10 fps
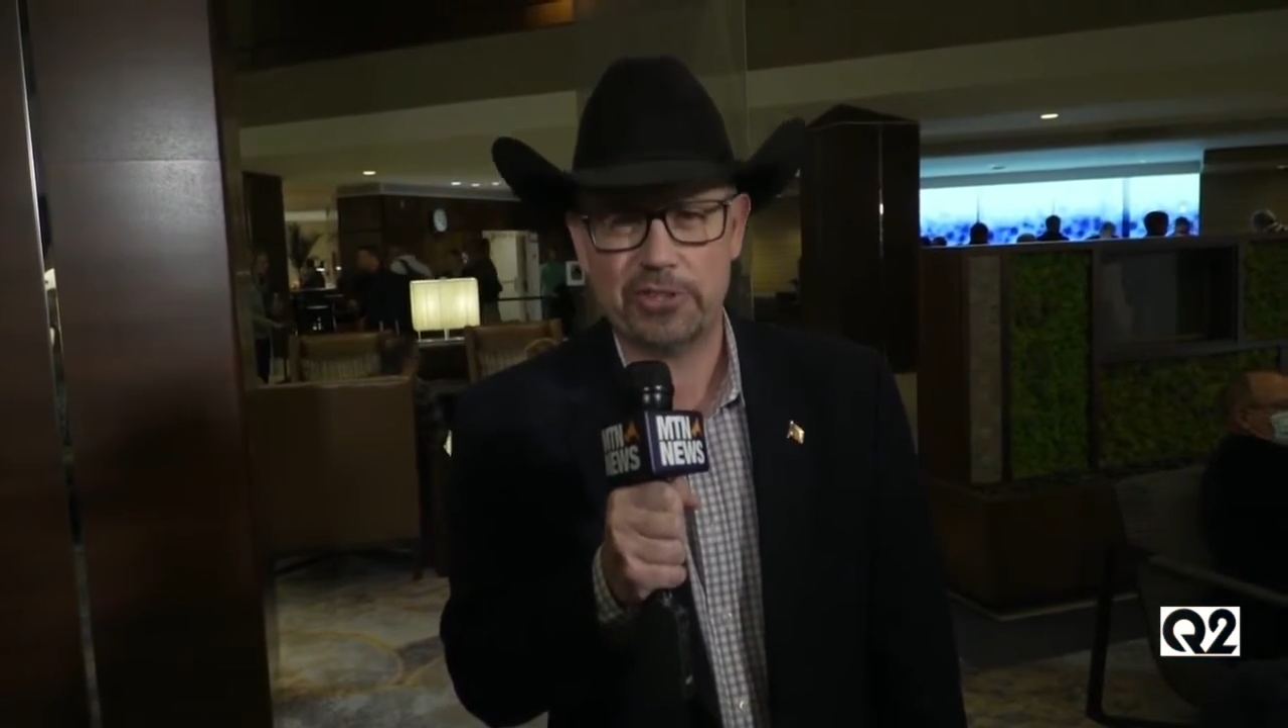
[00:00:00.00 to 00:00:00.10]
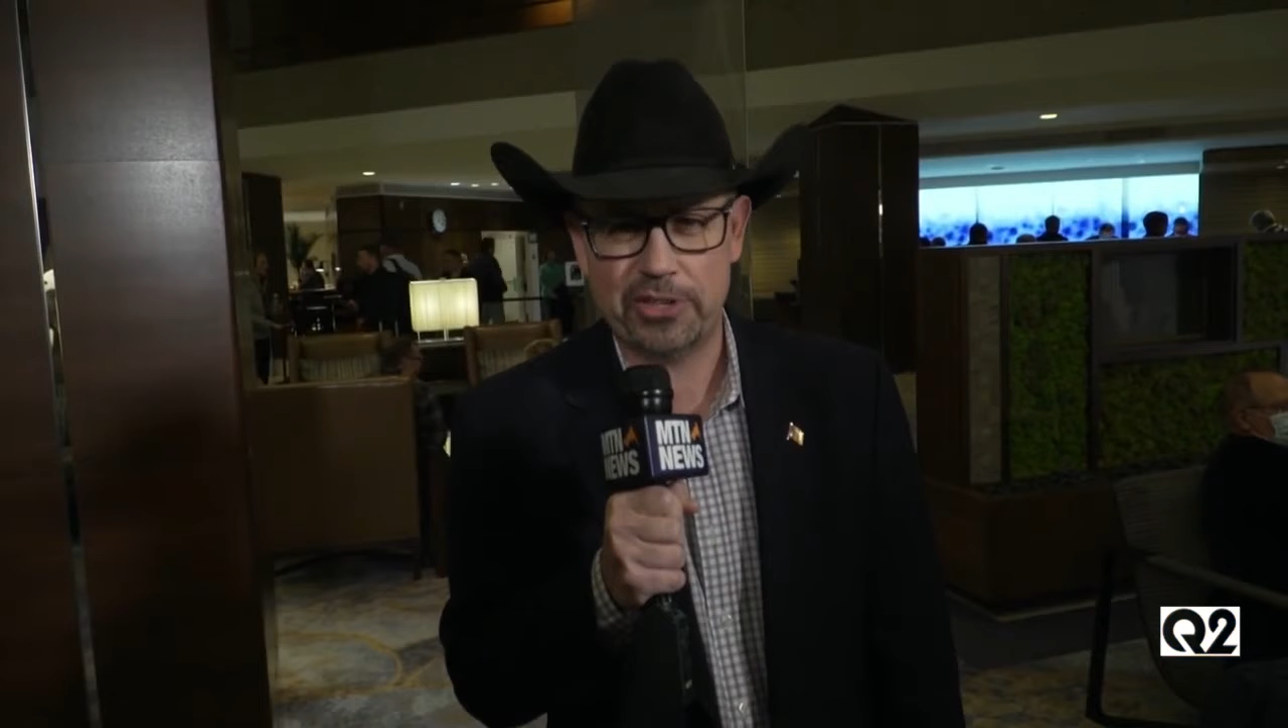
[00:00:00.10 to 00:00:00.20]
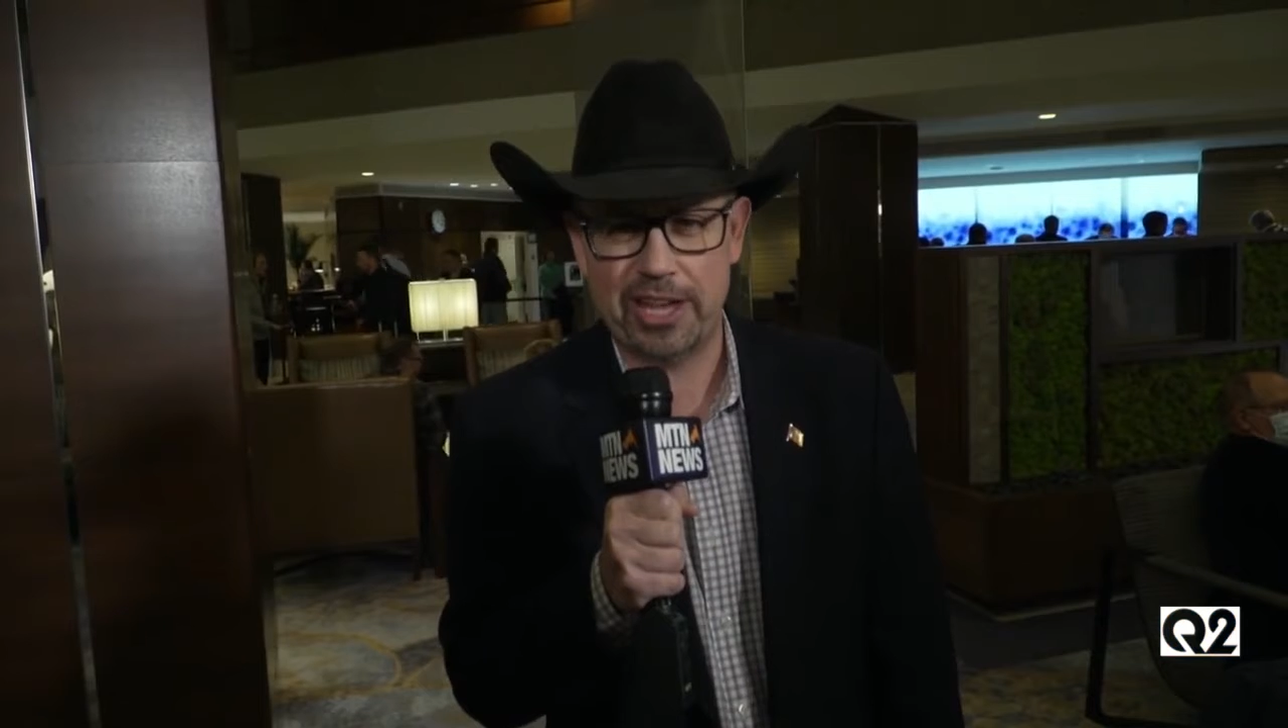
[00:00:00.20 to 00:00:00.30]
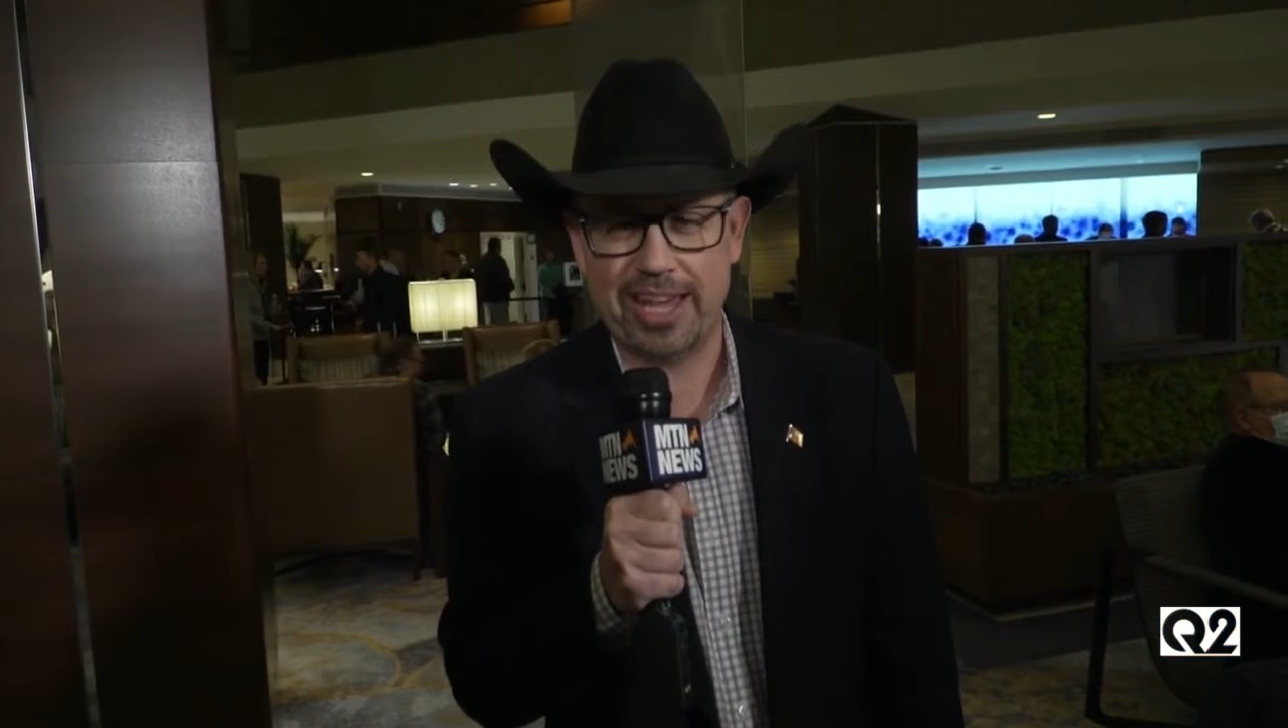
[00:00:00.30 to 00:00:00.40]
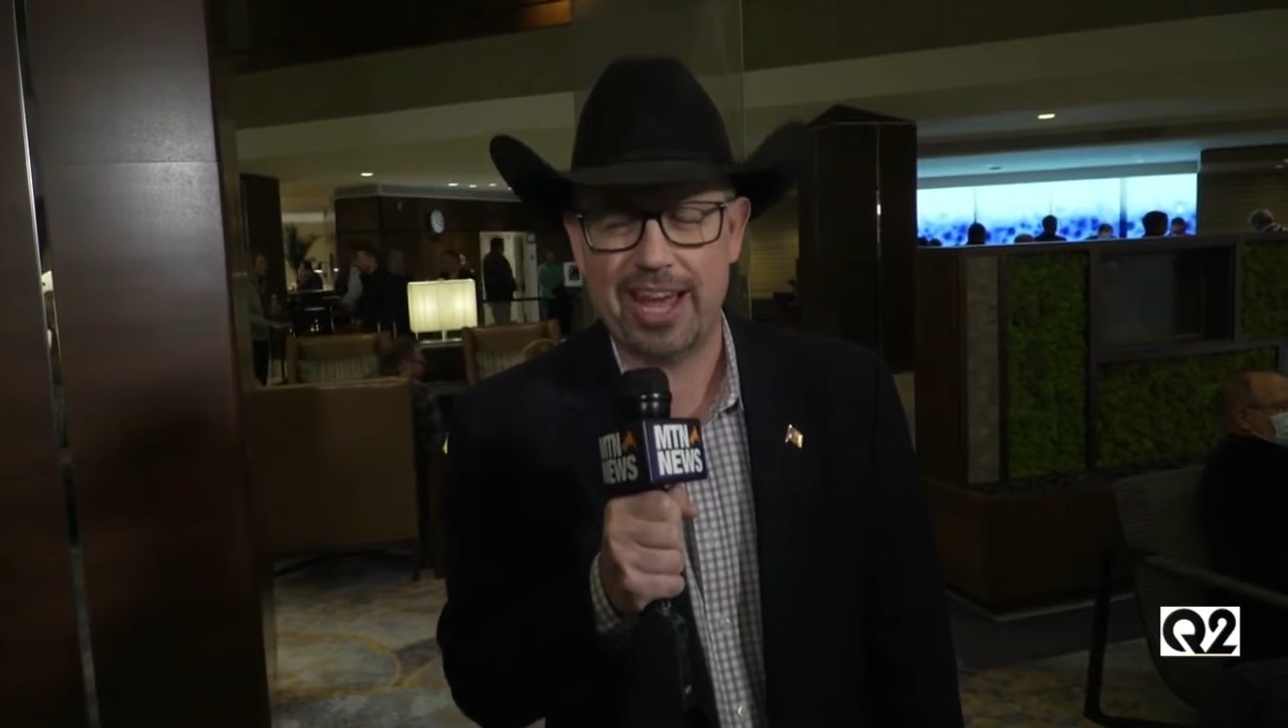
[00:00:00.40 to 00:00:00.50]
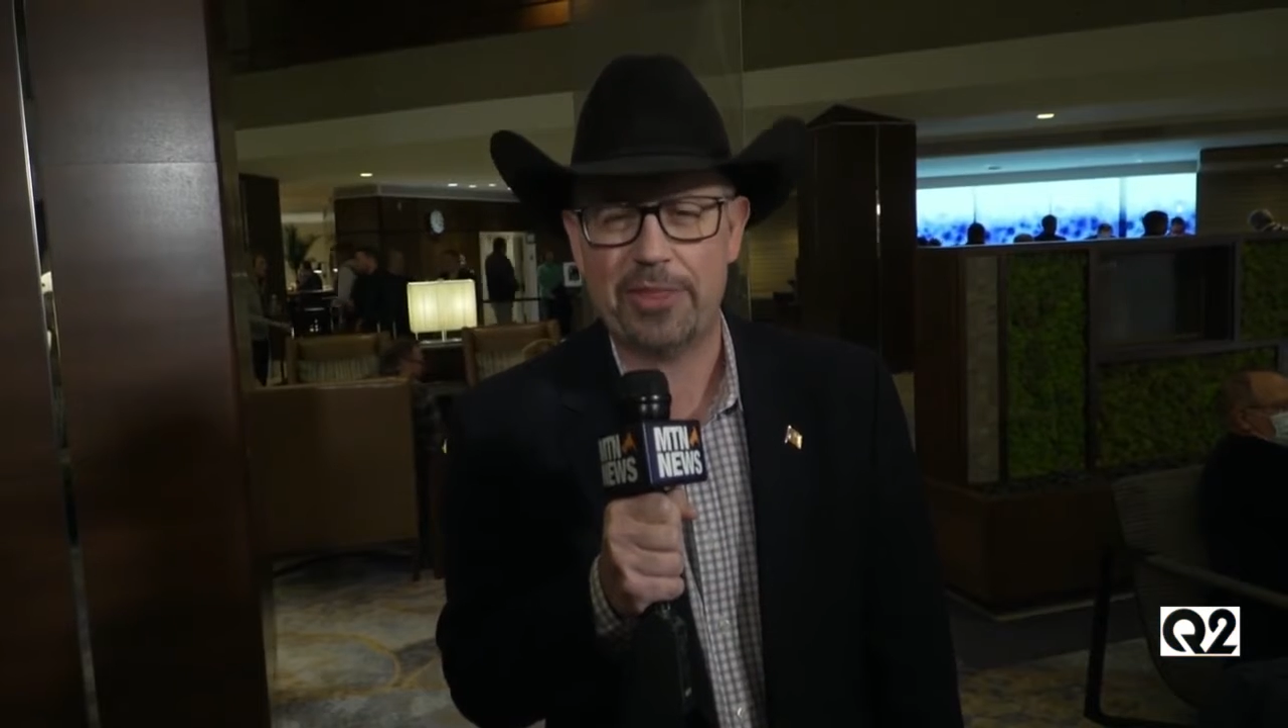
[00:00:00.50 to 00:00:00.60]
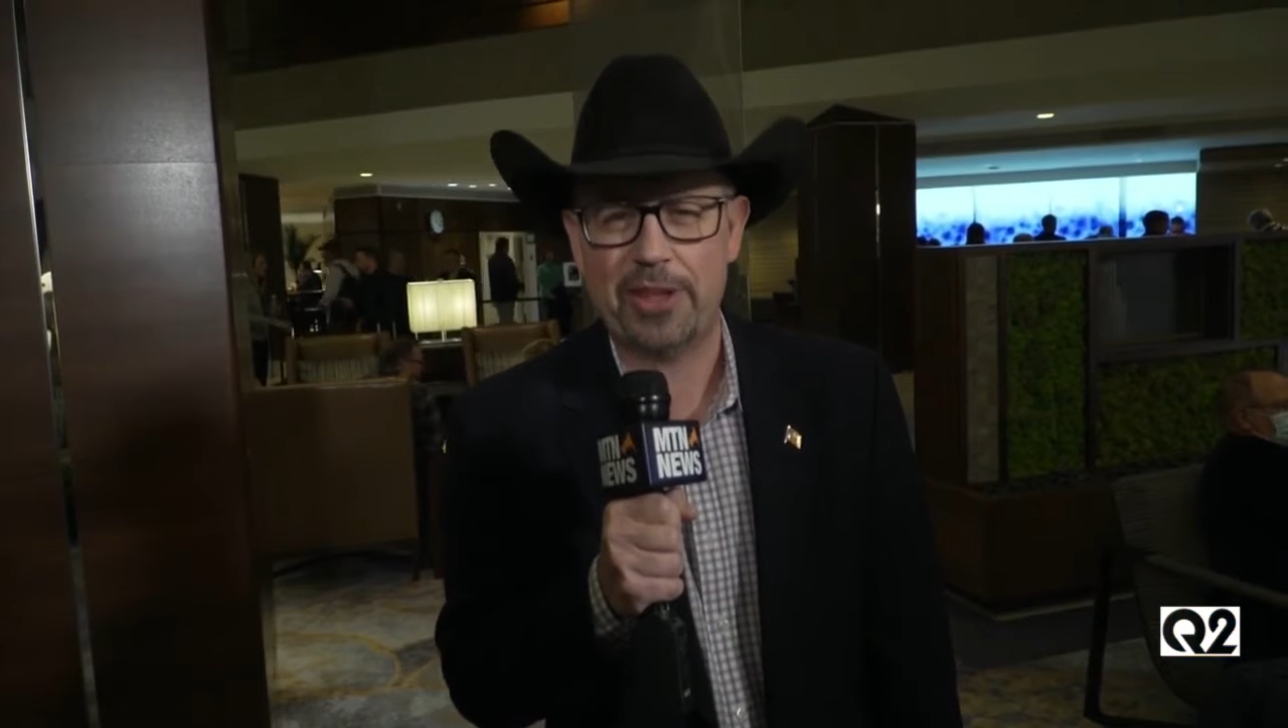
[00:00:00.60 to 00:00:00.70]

City at